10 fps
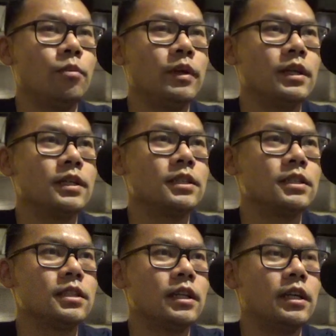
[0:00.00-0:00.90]

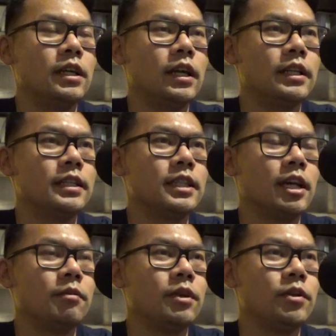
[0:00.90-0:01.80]
because at that
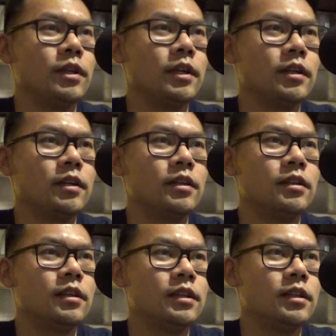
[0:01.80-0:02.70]
time, they're
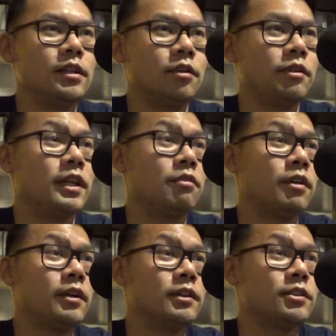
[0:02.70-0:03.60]
Vietnam
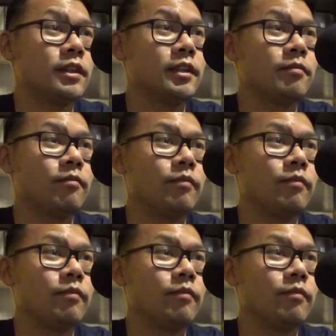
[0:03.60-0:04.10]
veterans, right?